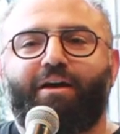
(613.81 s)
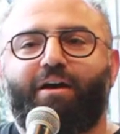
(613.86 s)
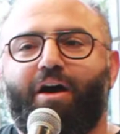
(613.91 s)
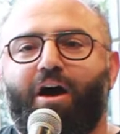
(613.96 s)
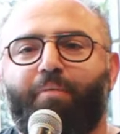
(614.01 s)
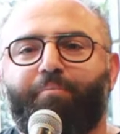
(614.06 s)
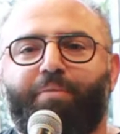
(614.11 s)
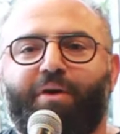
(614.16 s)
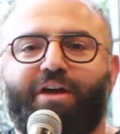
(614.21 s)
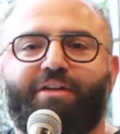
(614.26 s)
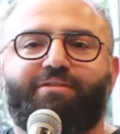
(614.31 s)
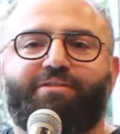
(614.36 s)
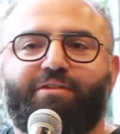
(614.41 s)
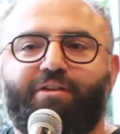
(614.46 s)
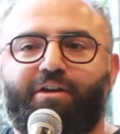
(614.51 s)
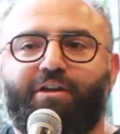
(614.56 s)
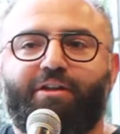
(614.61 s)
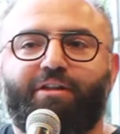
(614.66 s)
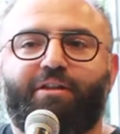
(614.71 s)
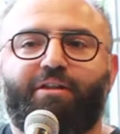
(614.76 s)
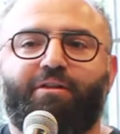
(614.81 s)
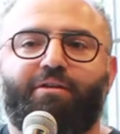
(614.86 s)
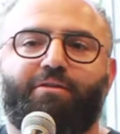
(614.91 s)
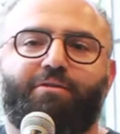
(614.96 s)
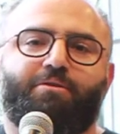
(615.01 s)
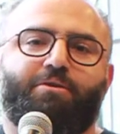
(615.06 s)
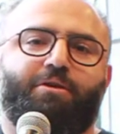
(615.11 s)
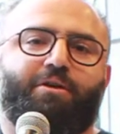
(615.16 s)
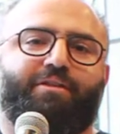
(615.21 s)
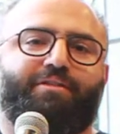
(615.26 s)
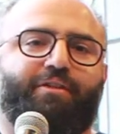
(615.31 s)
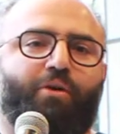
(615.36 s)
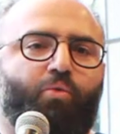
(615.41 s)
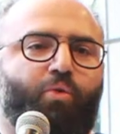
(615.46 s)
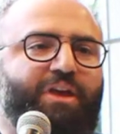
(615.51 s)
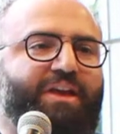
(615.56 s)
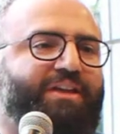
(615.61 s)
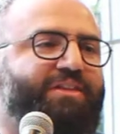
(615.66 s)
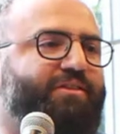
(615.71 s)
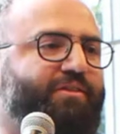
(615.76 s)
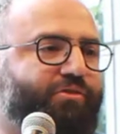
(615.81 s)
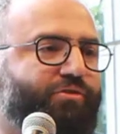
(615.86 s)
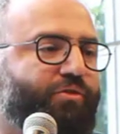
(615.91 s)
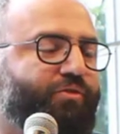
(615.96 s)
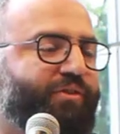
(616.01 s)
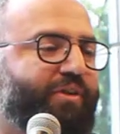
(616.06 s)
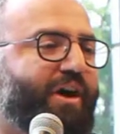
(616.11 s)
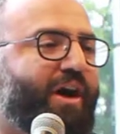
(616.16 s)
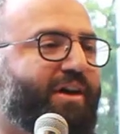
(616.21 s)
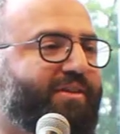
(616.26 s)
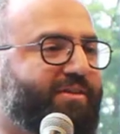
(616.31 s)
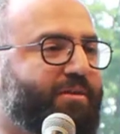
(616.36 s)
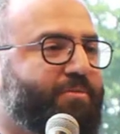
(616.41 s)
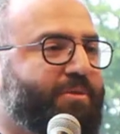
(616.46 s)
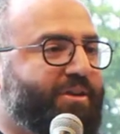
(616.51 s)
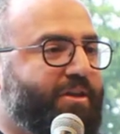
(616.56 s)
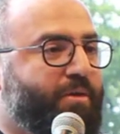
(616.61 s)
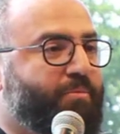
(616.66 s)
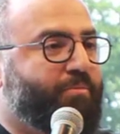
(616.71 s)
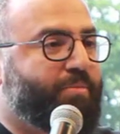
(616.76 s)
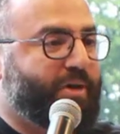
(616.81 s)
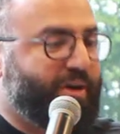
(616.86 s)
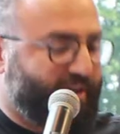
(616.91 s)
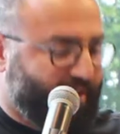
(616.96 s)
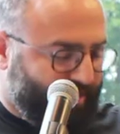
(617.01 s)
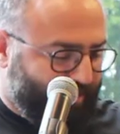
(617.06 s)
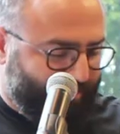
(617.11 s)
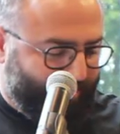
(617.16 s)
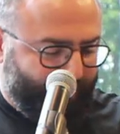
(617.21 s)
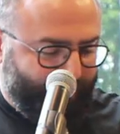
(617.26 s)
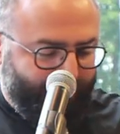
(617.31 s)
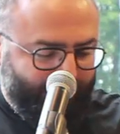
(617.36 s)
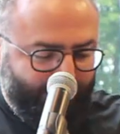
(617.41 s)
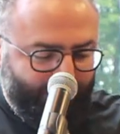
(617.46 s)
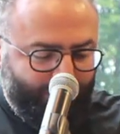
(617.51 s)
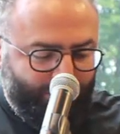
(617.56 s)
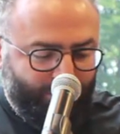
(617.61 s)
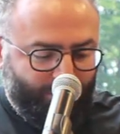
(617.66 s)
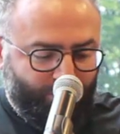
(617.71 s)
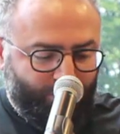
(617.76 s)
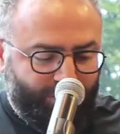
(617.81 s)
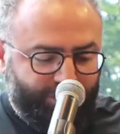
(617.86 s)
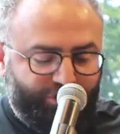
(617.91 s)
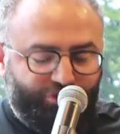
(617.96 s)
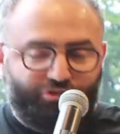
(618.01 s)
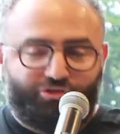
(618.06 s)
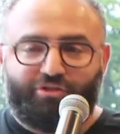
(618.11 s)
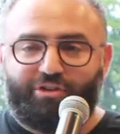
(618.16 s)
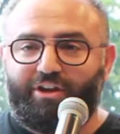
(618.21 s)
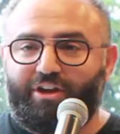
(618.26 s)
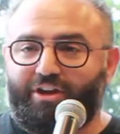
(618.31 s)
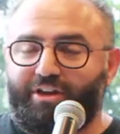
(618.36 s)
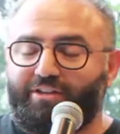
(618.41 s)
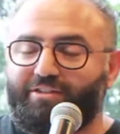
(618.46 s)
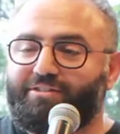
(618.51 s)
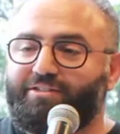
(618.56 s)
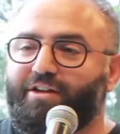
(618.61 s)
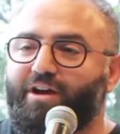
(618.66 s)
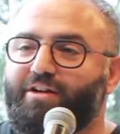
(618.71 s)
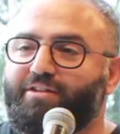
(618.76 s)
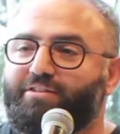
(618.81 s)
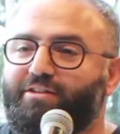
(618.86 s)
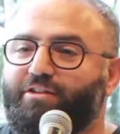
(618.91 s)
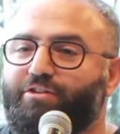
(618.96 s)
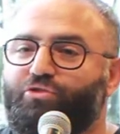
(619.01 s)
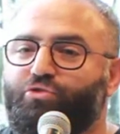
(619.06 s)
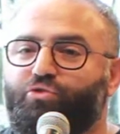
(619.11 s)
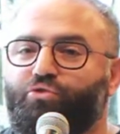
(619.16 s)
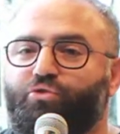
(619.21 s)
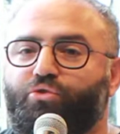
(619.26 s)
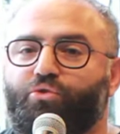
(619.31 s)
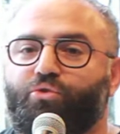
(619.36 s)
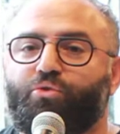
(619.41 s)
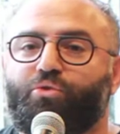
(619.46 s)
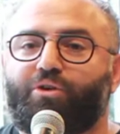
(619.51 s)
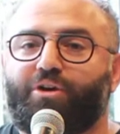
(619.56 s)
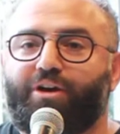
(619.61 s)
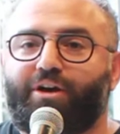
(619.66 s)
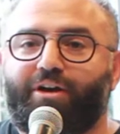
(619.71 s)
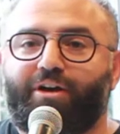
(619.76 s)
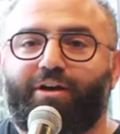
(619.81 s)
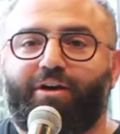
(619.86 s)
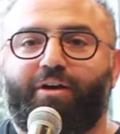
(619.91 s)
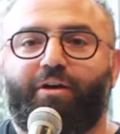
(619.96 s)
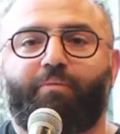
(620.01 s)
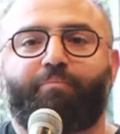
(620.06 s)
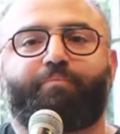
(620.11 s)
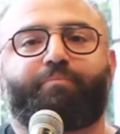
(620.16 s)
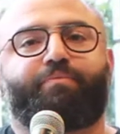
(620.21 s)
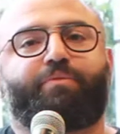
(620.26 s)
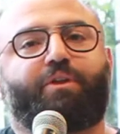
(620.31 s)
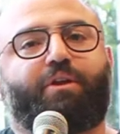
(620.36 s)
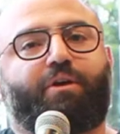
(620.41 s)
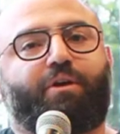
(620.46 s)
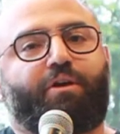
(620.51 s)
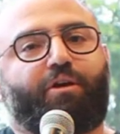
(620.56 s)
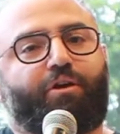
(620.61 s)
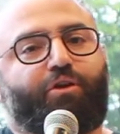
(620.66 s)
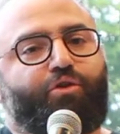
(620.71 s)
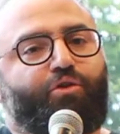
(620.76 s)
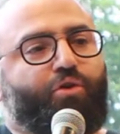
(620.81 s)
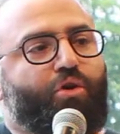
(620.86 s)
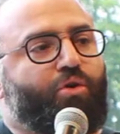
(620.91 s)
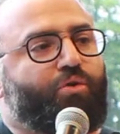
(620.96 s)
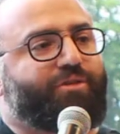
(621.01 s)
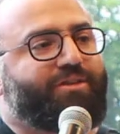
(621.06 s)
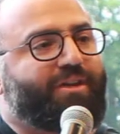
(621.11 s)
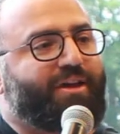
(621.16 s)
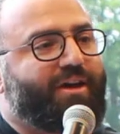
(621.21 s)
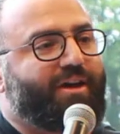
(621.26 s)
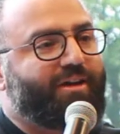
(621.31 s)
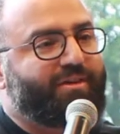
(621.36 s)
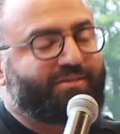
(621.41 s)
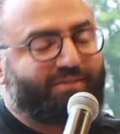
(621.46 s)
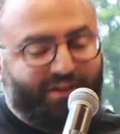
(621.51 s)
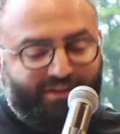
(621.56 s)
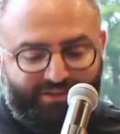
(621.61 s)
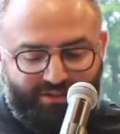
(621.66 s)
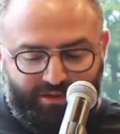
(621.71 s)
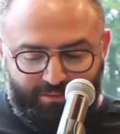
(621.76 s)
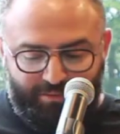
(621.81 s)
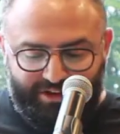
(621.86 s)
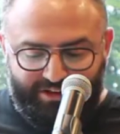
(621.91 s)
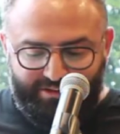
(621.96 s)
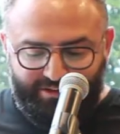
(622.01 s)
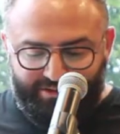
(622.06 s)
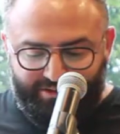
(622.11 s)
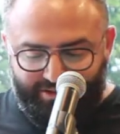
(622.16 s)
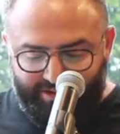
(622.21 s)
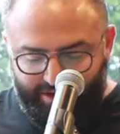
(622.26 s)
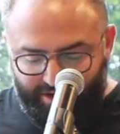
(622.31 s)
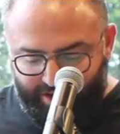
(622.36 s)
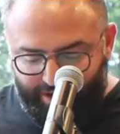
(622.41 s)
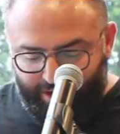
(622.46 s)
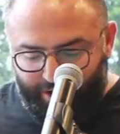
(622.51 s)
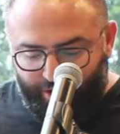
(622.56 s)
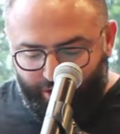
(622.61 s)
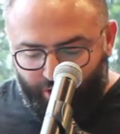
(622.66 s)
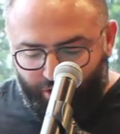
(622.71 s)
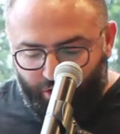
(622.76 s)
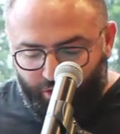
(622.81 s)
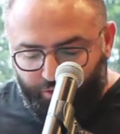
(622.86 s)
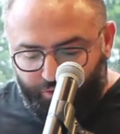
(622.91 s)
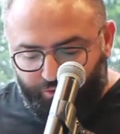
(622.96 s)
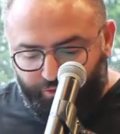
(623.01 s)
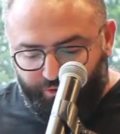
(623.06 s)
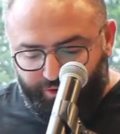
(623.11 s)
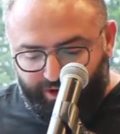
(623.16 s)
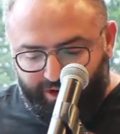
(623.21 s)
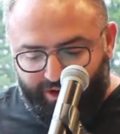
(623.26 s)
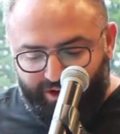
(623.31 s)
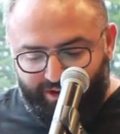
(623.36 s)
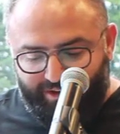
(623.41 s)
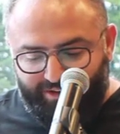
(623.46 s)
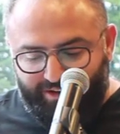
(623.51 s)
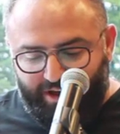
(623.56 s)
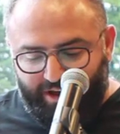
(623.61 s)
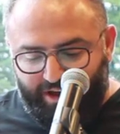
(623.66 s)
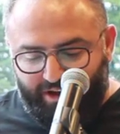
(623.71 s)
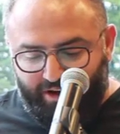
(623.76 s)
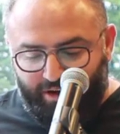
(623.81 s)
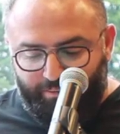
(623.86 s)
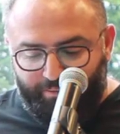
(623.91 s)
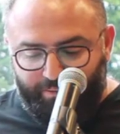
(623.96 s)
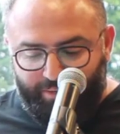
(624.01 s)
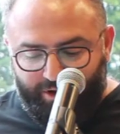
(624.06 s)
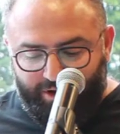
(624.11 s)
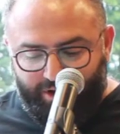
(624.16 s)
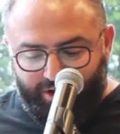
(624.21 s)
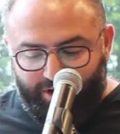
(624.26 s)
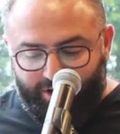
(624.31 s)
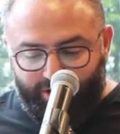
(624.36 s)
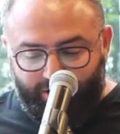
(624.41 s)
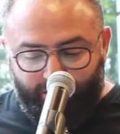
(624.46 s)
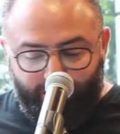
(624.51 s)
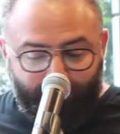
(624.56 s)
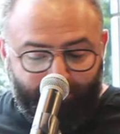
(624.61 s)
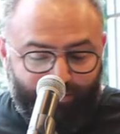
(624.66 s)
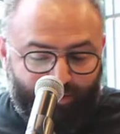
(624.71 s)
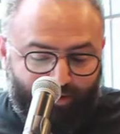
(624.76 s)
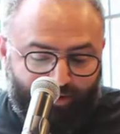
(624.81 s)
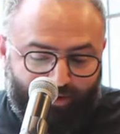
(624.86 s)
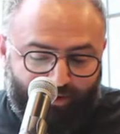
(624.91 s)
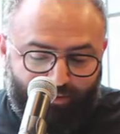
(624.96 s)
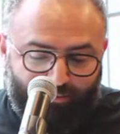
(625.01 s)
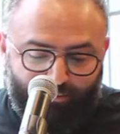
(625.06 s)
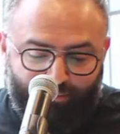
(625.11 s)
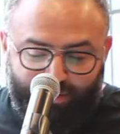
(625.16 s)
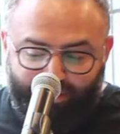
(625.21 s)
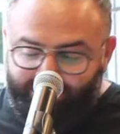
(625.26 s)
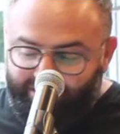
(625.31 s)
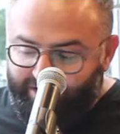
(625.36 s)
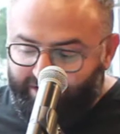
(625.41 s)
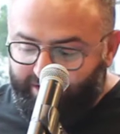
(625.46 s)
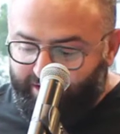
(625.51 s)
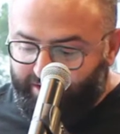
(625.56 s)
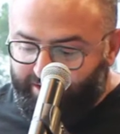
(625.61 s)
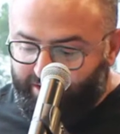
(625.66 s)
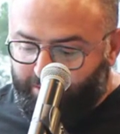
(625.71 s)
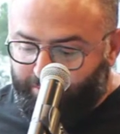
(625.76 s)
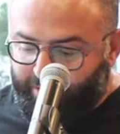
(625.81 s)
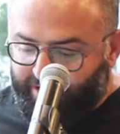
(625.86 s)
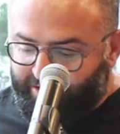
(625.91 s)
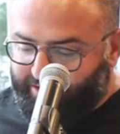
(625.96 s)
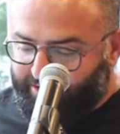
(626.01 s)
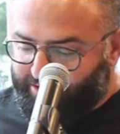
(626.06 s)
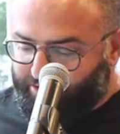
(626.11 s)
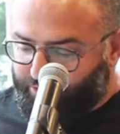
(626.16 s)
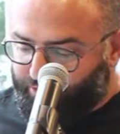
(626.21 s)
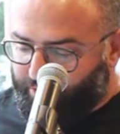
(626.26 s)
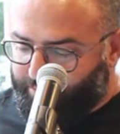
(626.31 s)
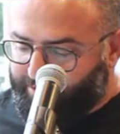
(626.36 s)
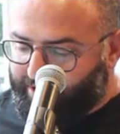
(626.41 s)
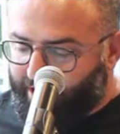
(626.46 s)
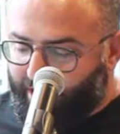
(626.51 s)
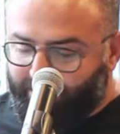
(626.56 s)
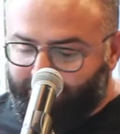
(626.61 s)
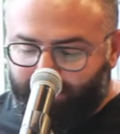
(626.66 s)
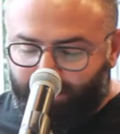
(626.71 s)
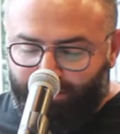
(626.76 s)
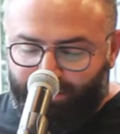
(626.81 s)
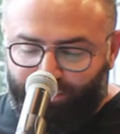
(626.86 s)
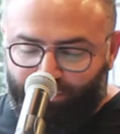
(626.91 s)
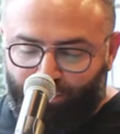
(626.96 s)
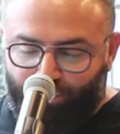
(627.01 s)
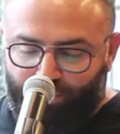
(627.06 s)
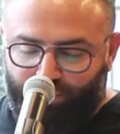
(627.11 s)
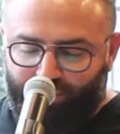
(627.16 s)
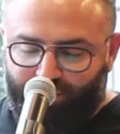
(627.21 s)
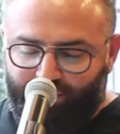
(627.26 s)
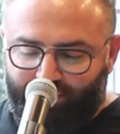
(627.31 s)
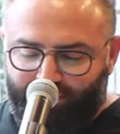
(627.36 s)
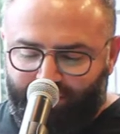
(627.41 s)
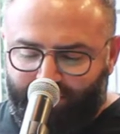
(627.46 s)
up until the weakness of the Ottoman Empire, which started to grow the sentiments of the Arab basically independence from the Ottoman rule.